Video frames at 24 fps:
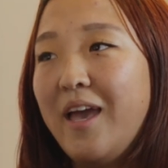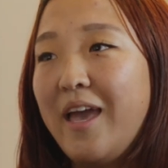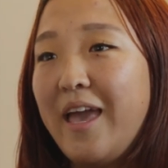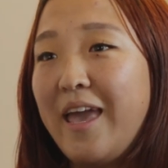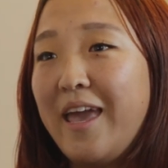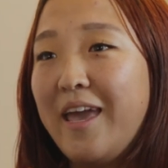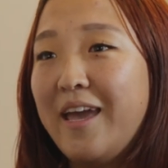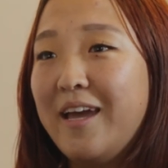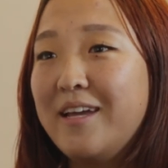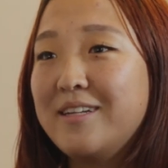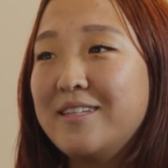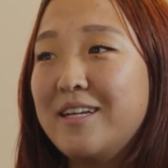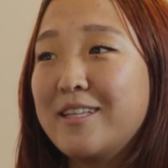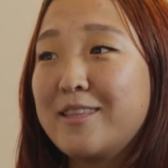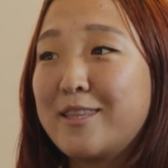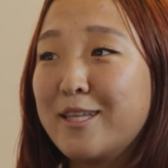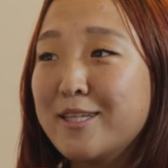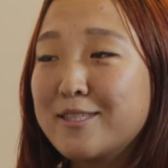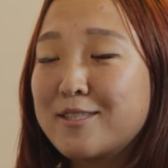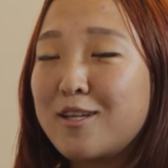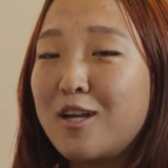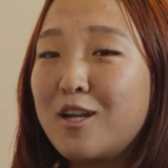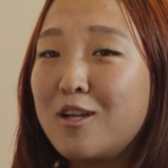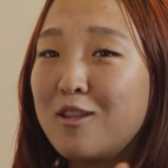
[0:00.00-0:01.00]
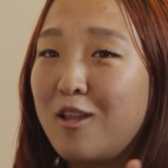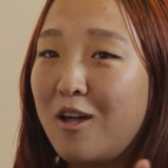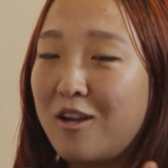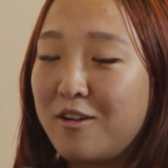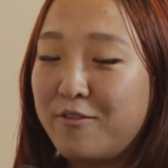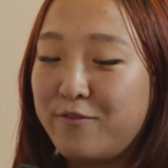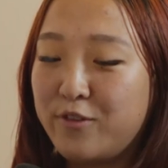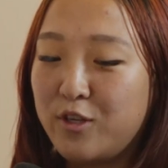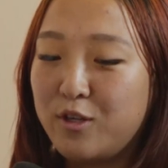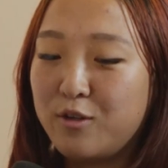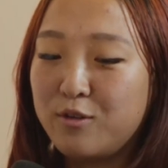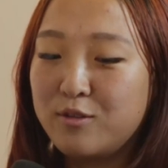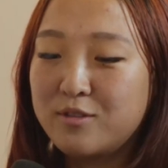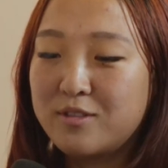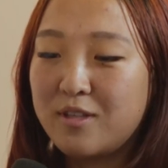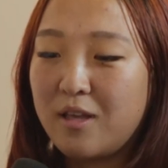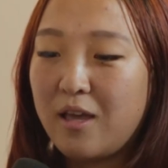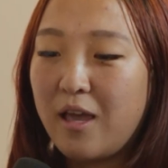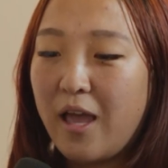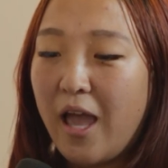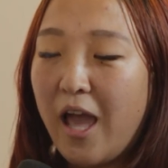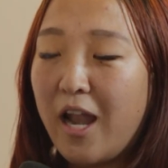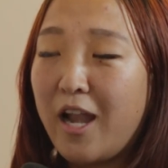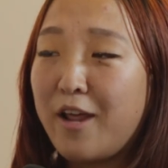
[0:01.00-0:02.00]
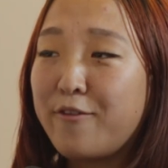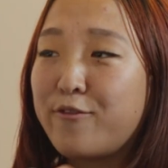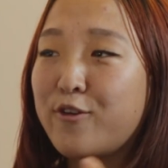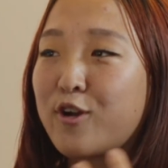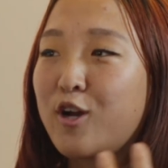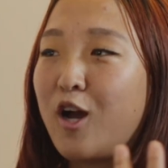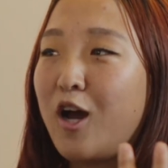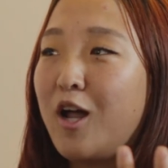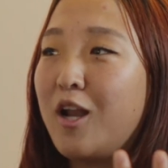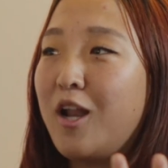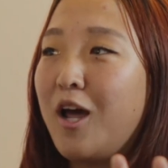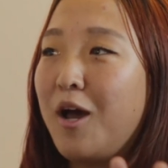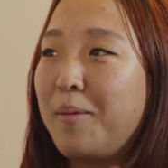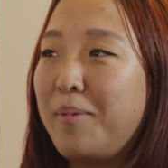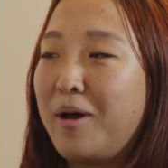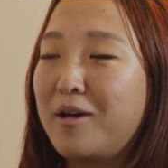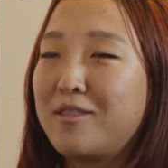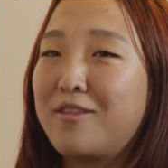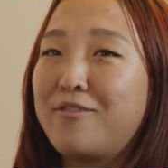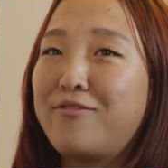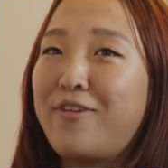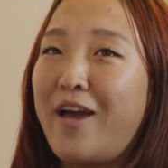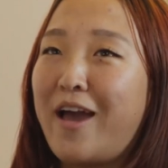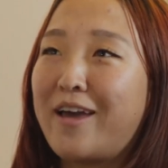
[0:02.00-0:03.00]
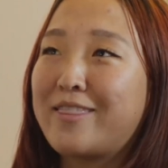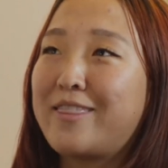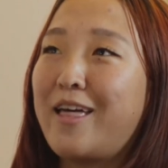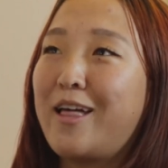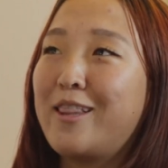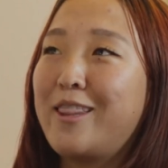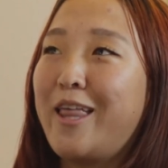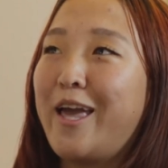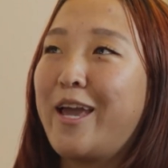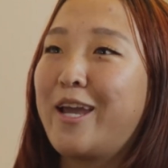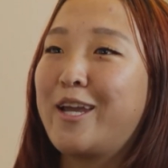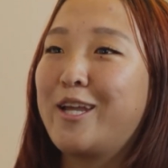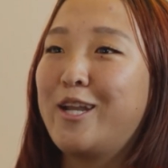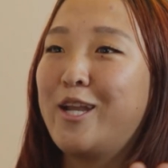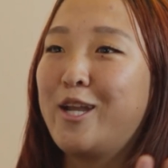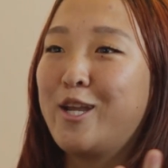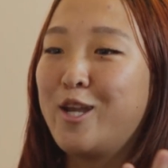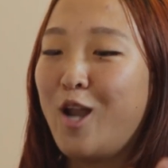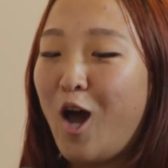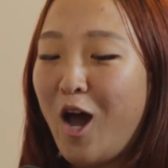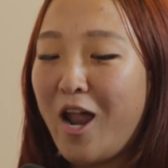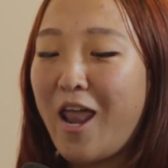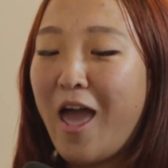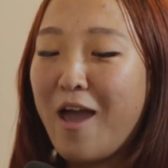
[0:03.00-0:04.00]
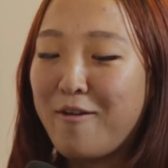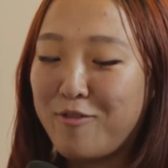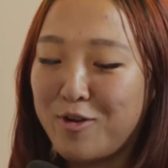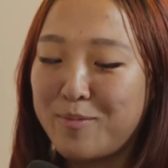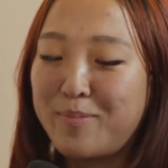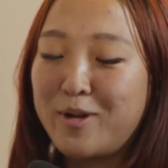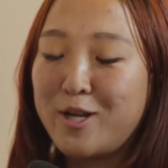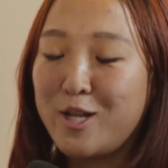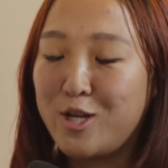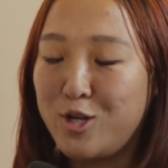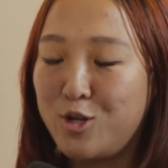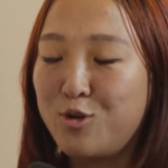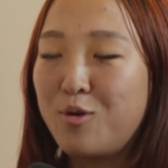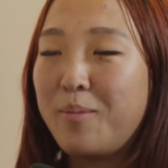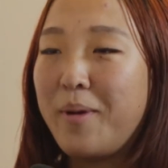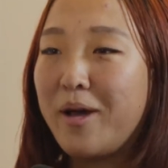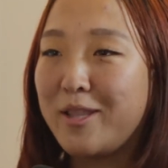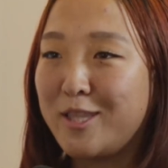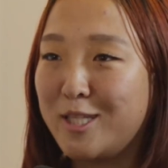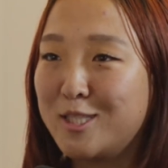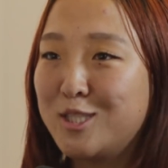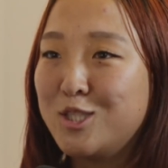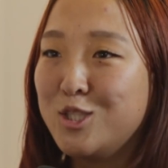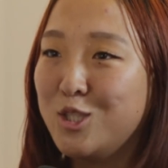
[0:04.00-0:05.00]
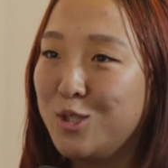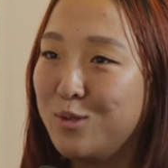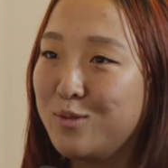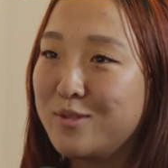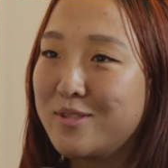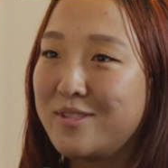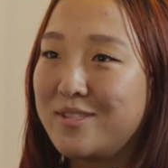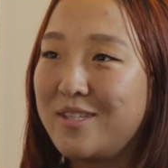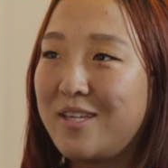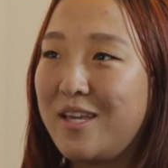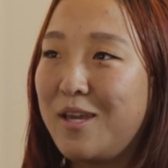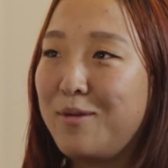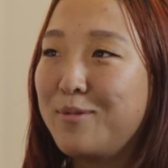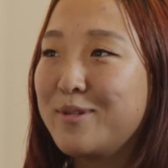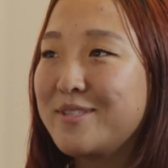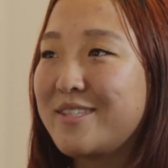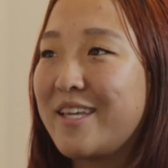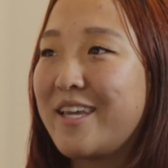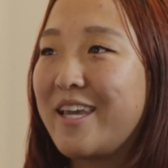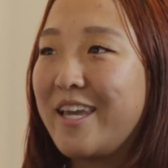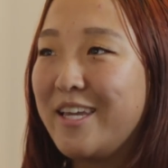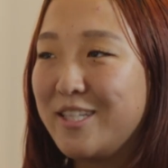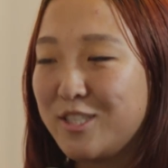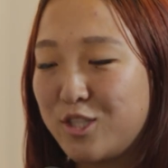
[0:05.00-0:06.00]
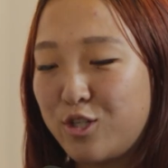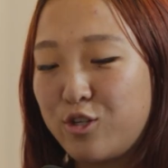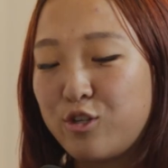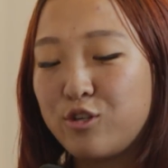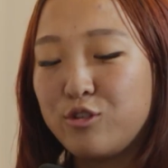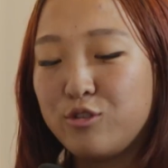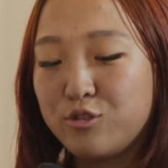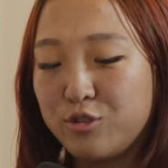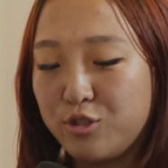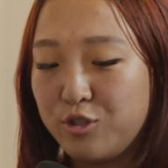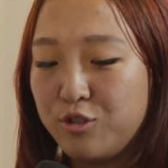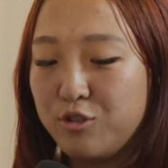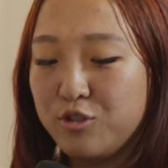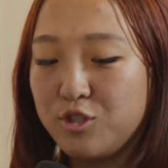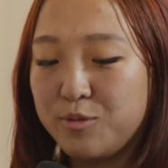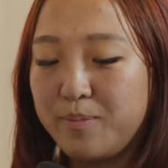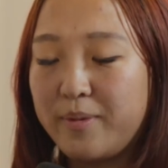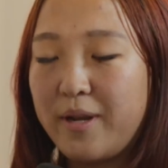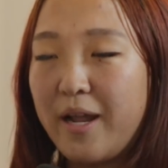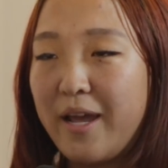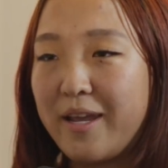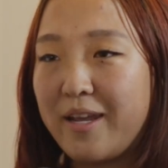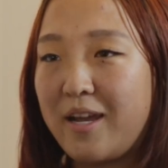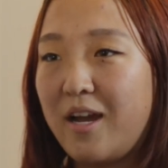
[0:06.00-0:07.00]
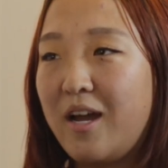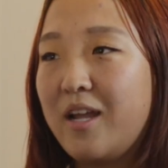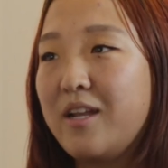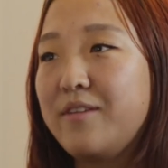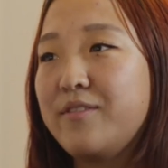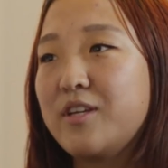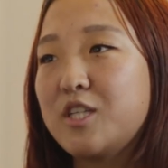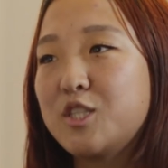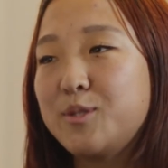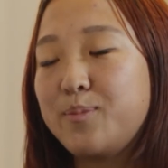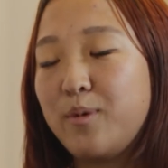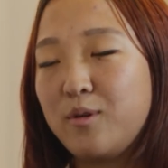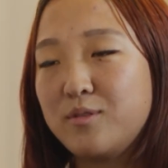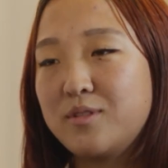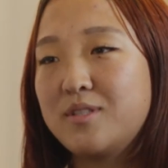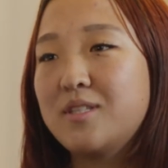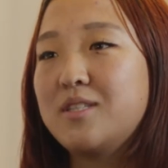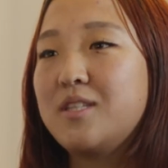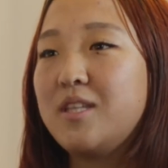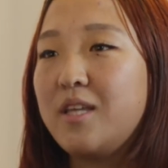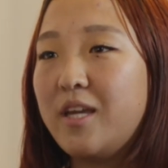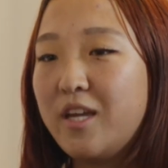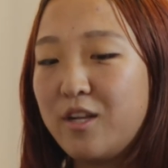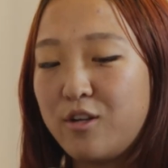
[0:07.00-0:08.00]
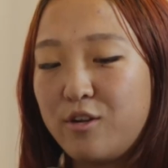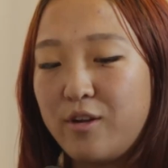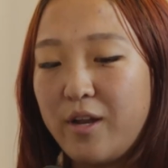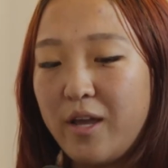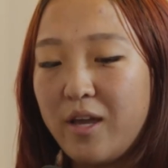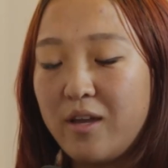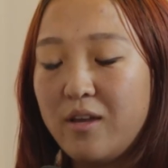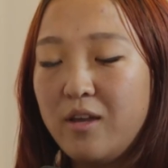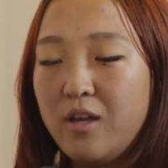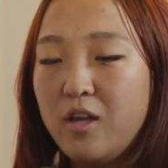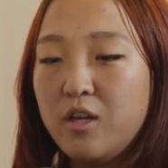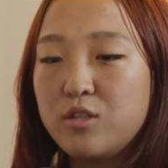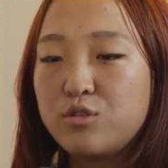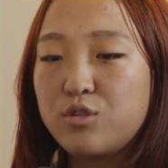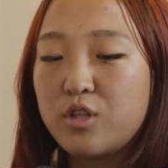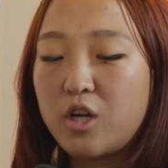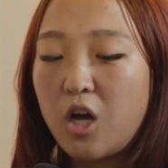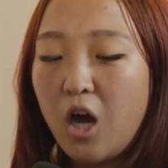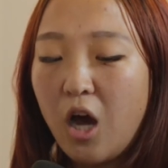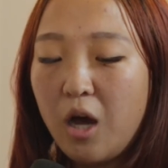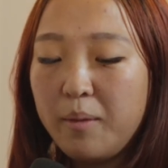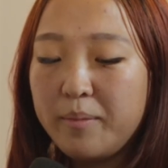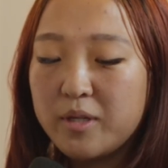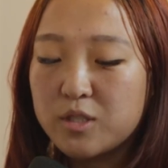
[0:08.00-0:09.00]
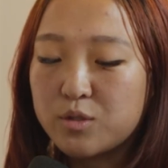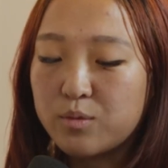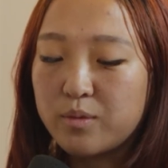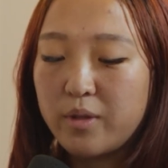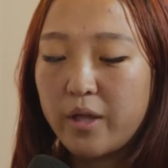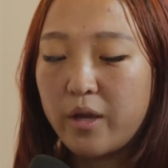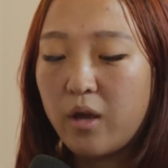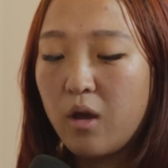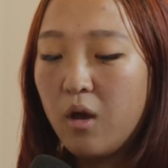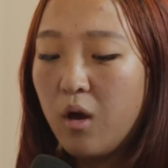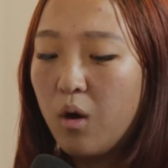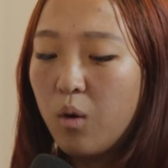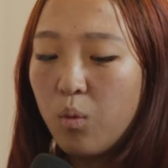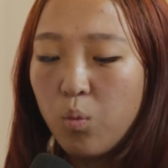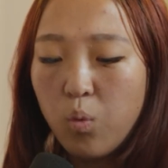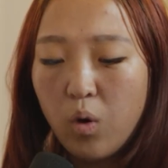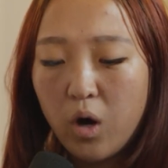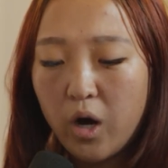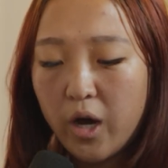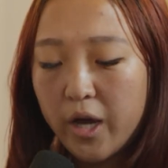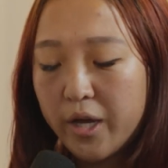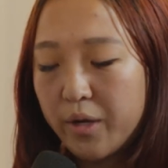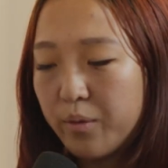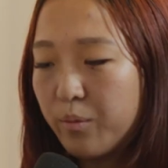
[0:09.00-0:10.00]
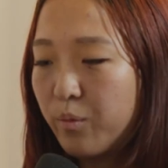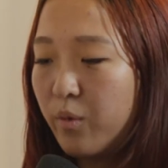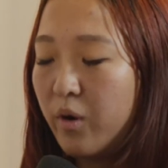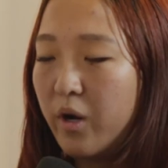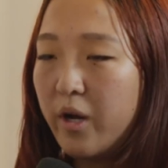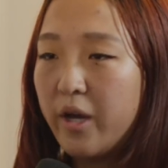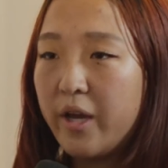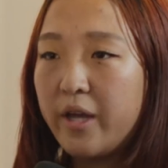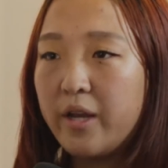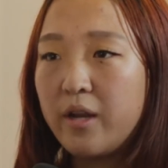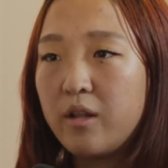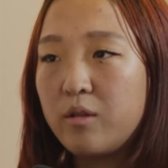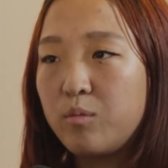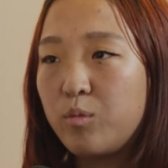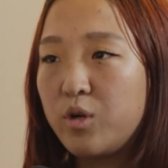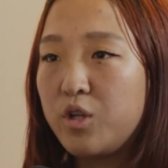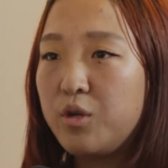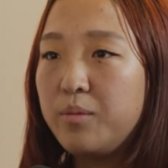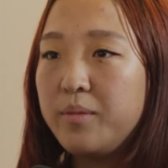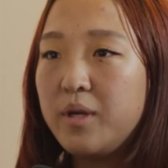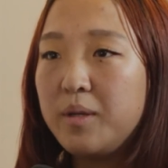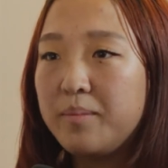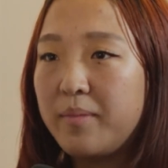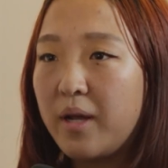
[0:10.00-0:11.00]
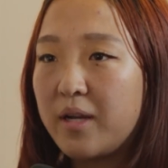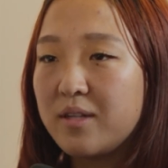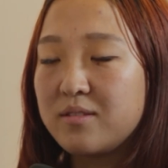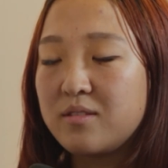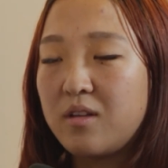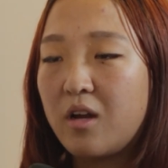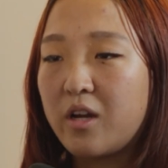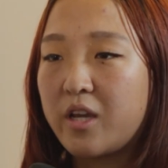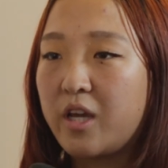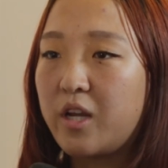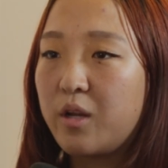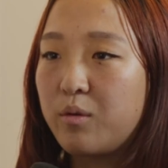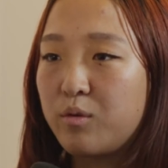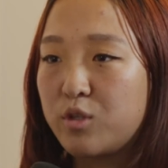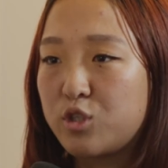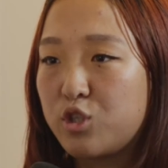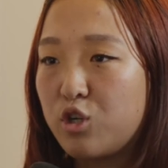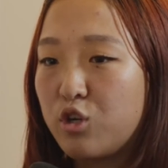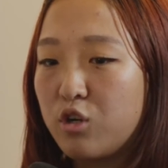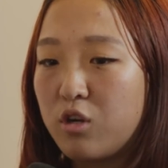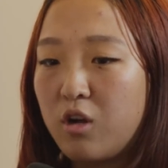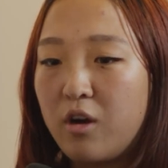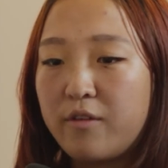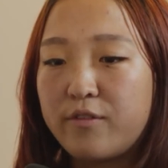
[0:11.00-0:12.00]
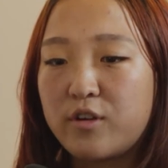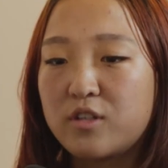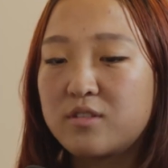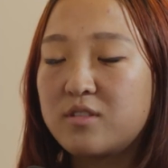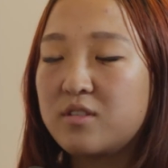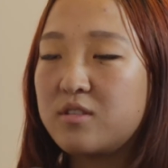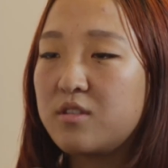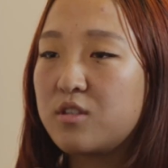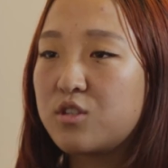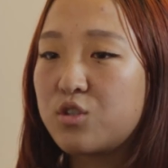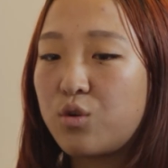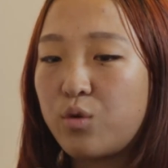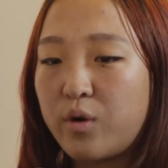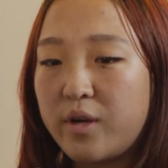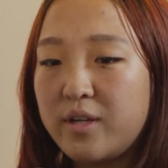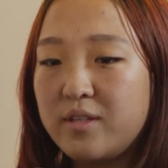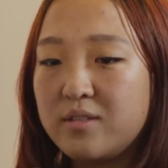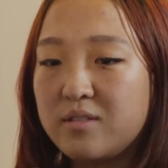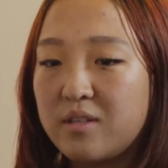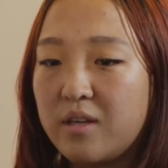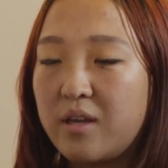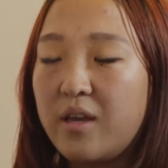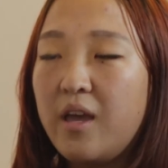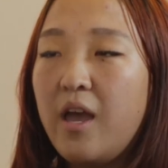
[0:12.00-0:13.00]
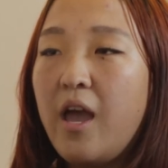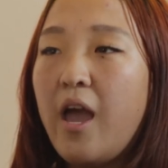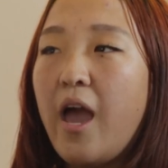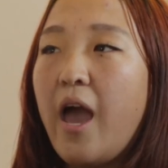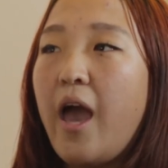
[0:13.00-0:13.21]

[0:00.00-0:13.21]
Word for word: And this got a lot of views. And I forgot about the fact that like not everybody knew about this news. It was like internal news, but I kind of exposed it to the internet. So the comments were like, what, what, what do you mean Meta's not getting return offers? This is crazy.